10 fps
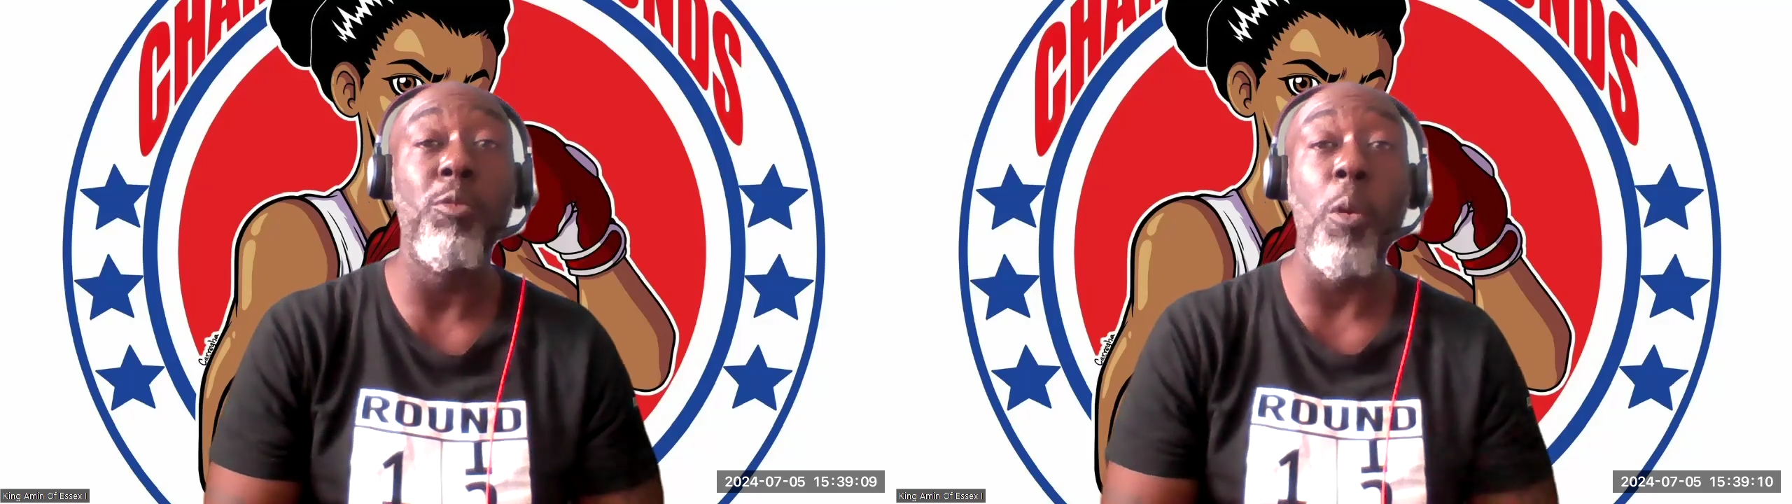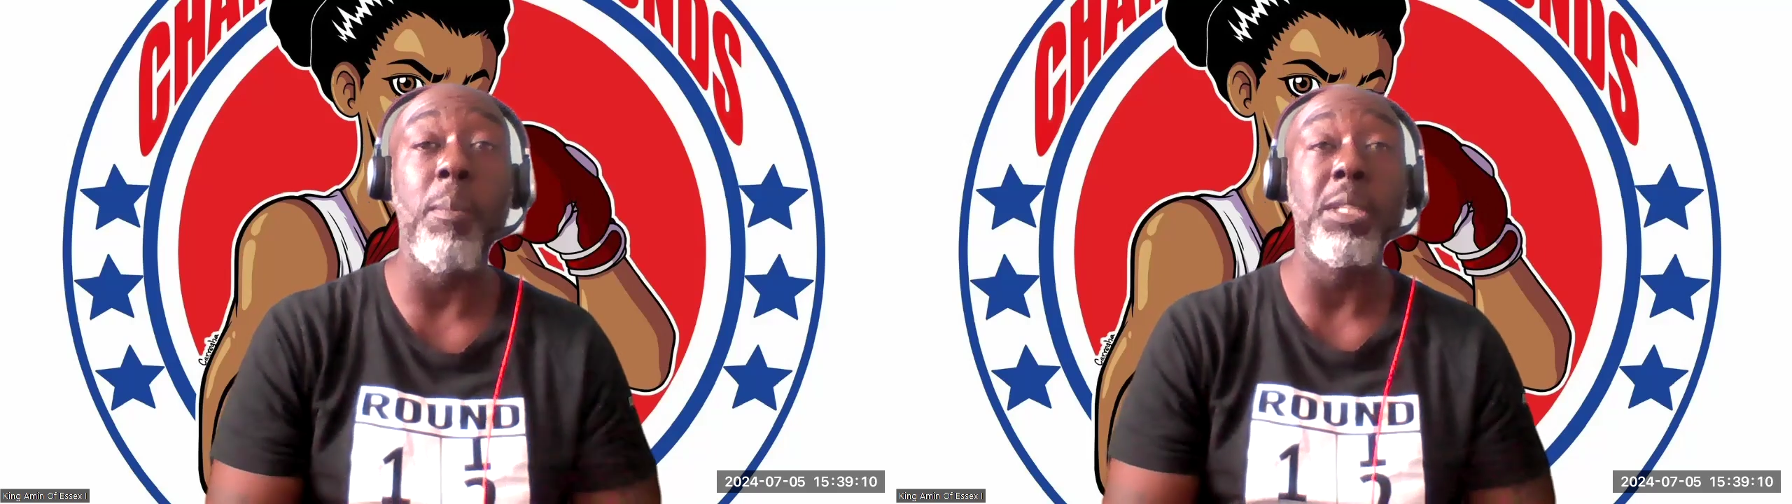
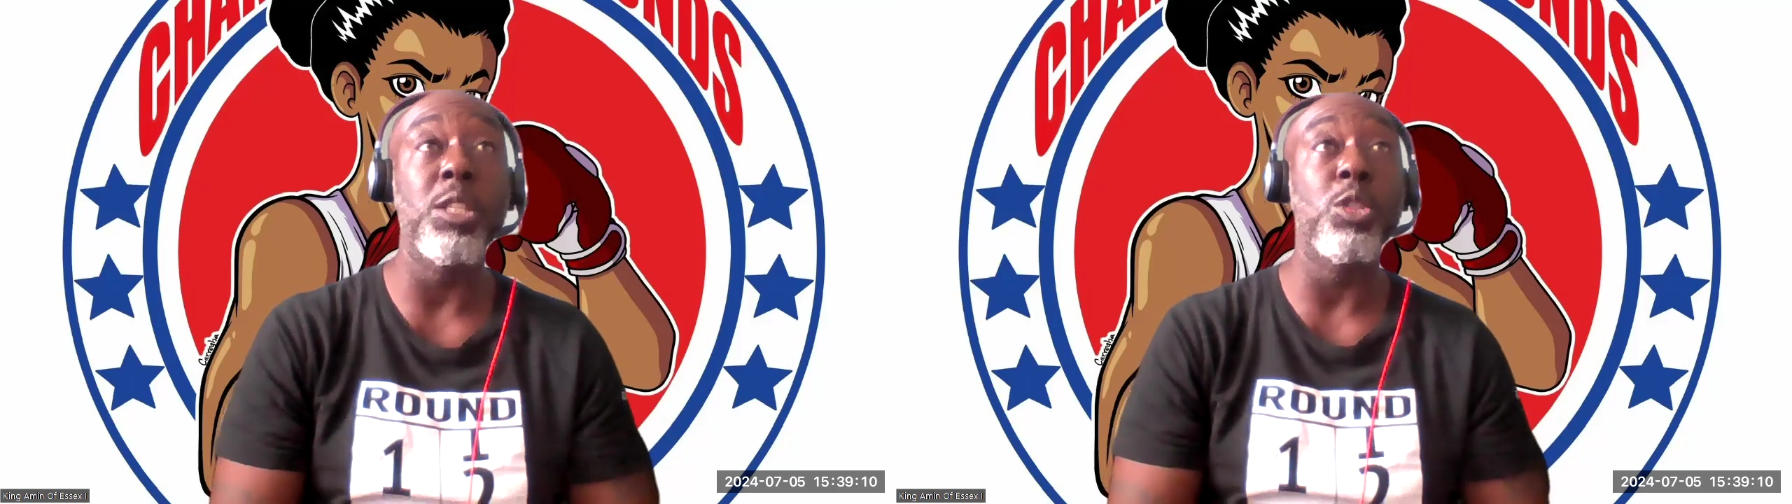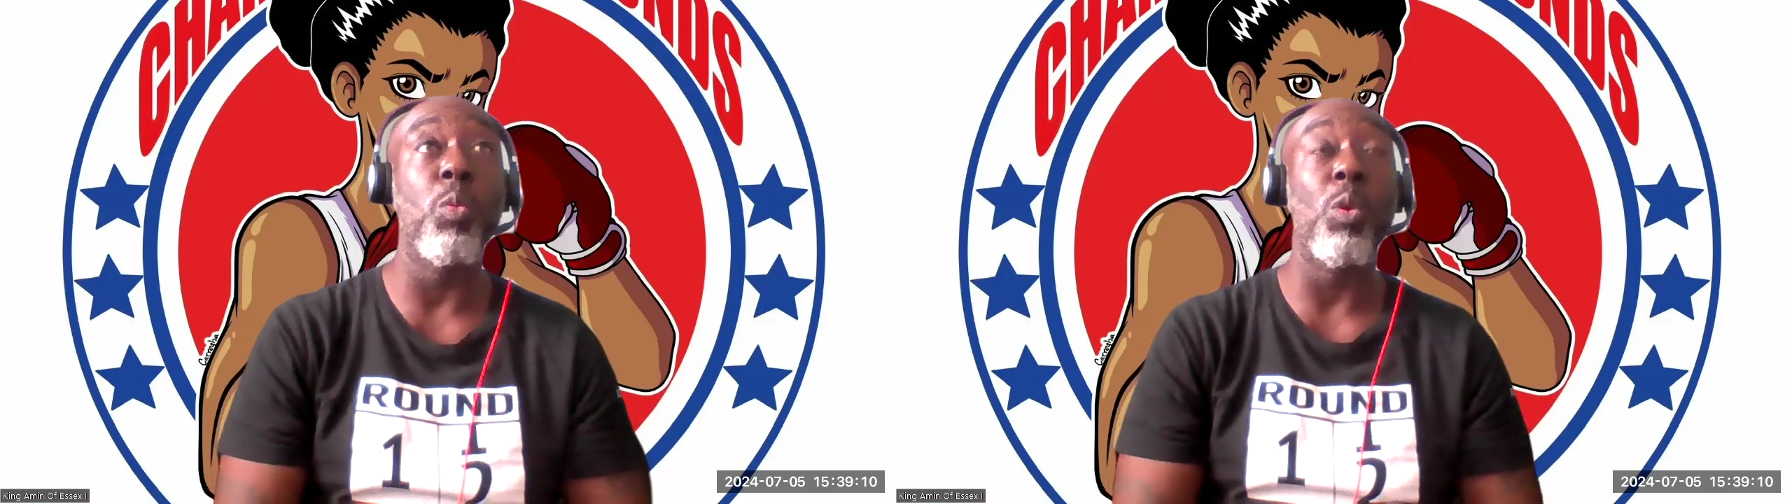performance
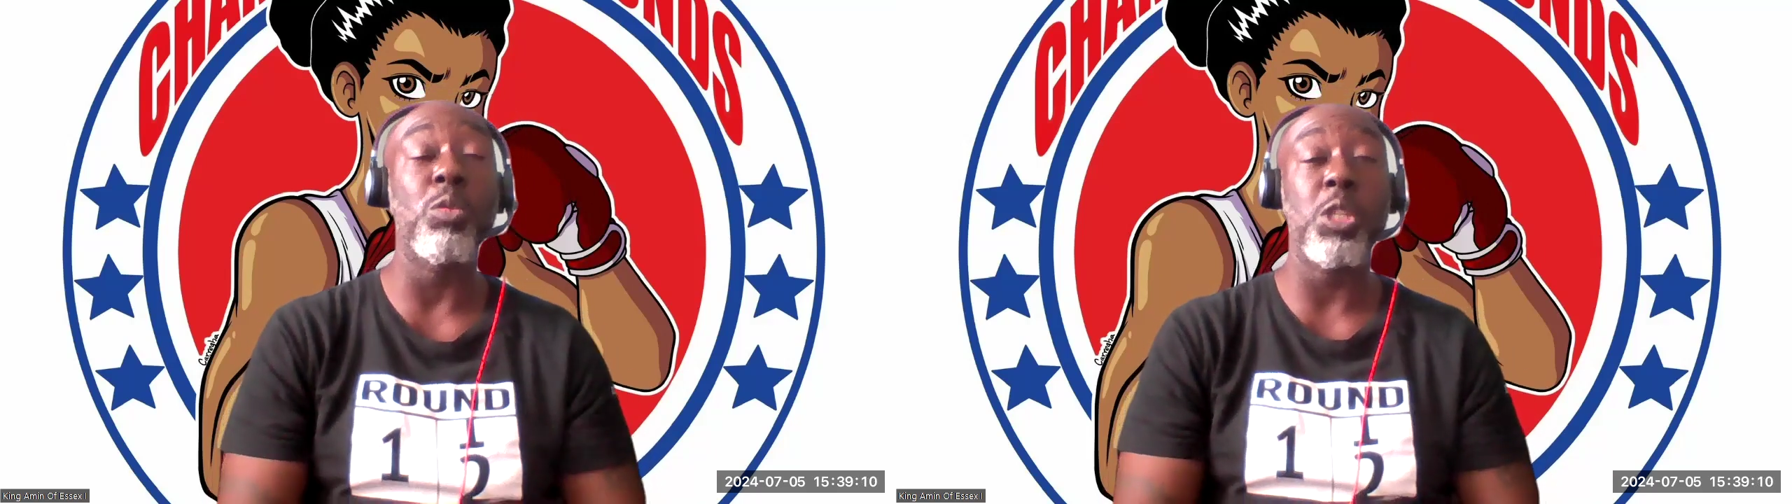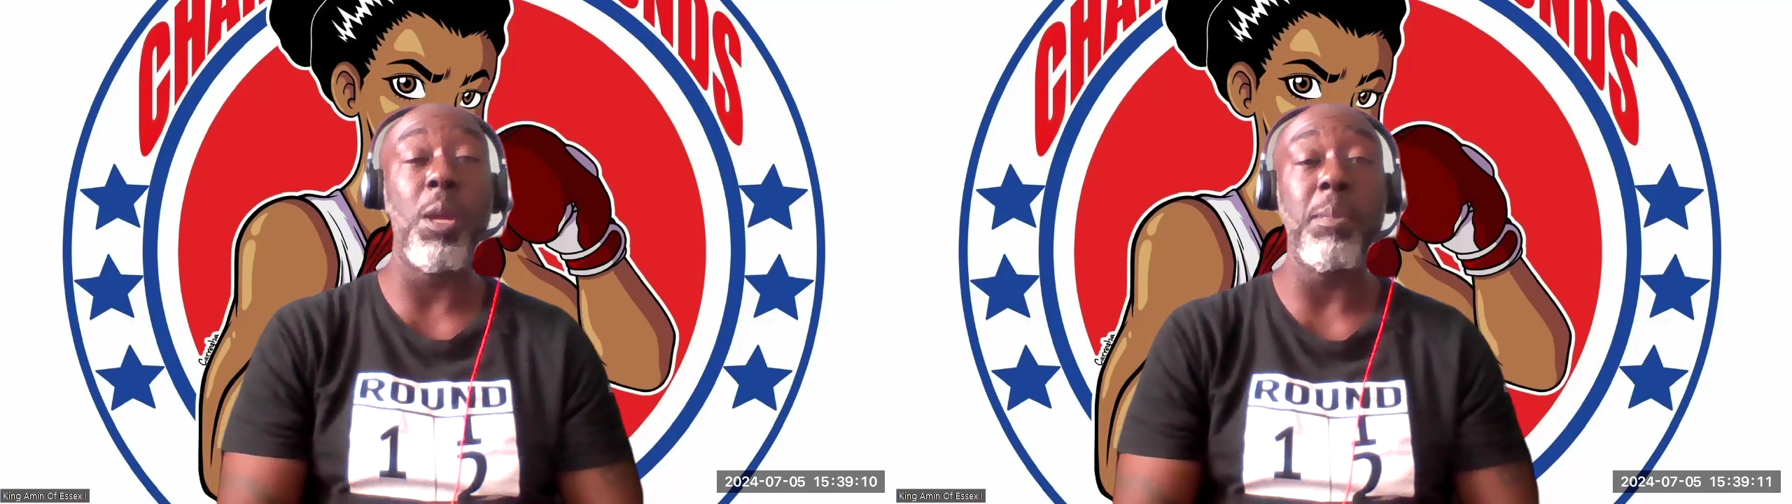against a
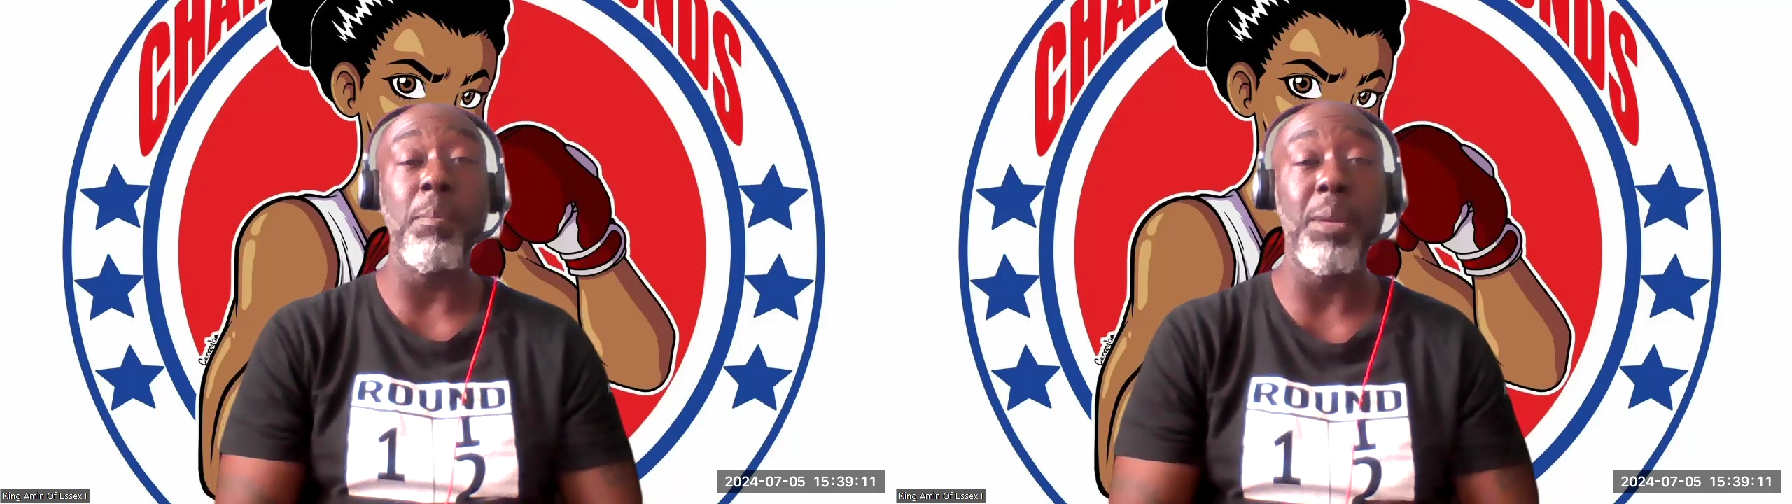world champion.